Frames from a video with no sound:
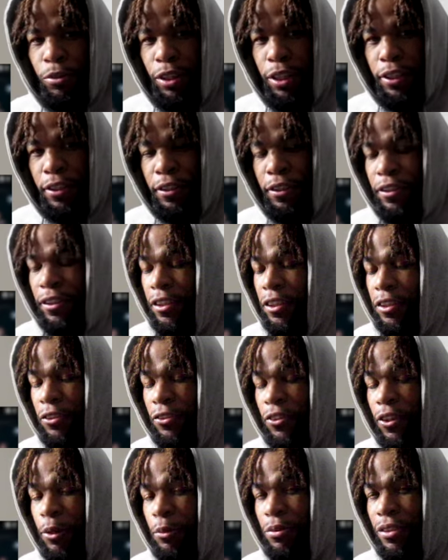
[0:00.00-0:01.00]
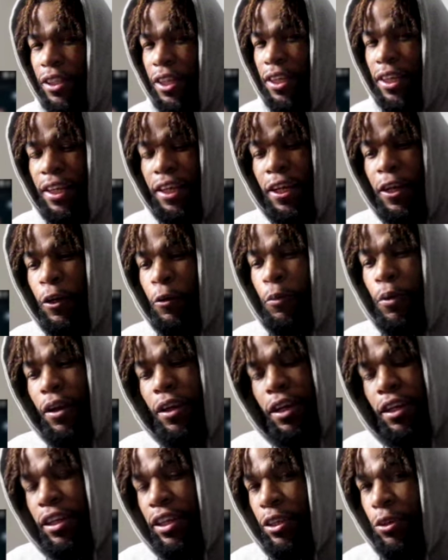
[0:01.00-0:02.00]
Like, you know what I'm saying? Like, everybody
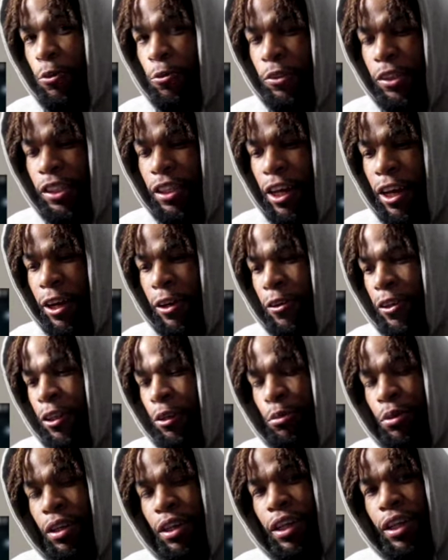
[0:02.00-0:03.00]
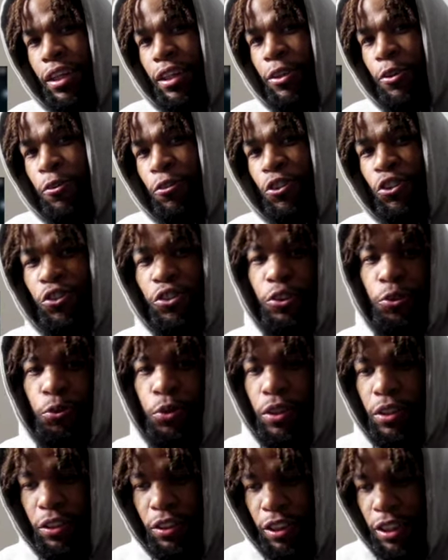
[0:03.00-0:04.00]
got their own style. Everybody got their own
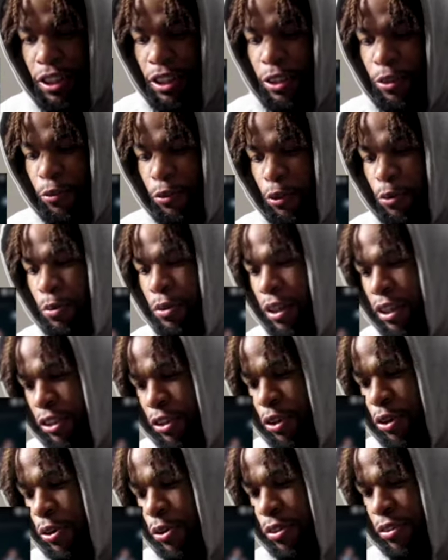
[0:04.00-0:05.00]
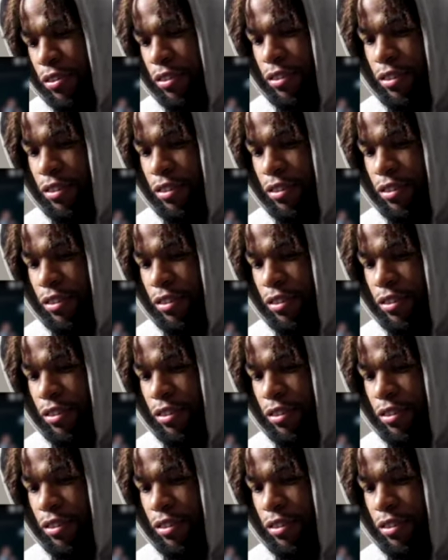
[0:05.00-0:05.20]
streetwear. You feel me? That's hard.